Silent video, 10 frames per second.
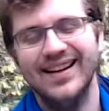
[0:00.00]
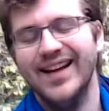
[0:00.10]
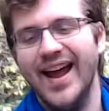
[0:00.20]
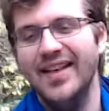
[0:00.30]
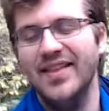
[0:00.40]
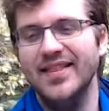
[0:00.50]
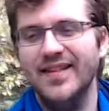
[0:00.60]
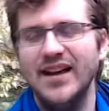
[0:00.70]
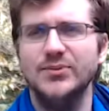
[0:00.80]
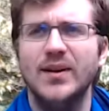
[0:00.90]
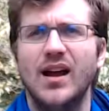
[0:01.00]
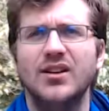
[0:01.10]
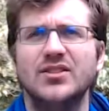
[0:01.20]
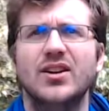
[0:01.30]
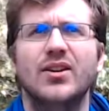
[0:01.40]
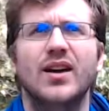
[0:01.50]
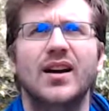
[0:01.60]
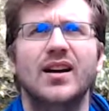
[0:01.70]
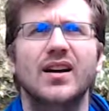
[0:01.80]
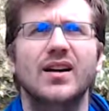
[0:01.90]
and then the last week, I also
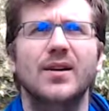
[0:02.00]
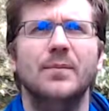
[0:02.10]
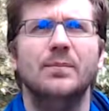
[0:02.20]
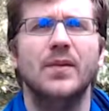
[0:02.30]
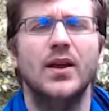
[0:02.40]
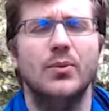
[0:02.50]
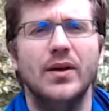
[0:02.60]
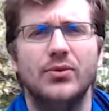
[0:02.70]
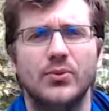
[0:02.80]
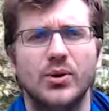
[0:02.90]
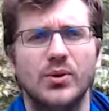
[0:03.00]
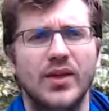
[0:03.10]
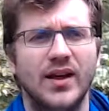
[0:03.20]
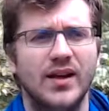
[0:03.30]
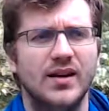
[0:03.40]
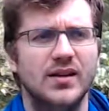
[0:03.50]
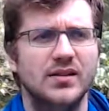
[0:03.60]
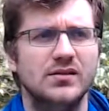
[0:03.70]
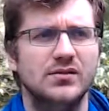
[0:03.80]
um, went through the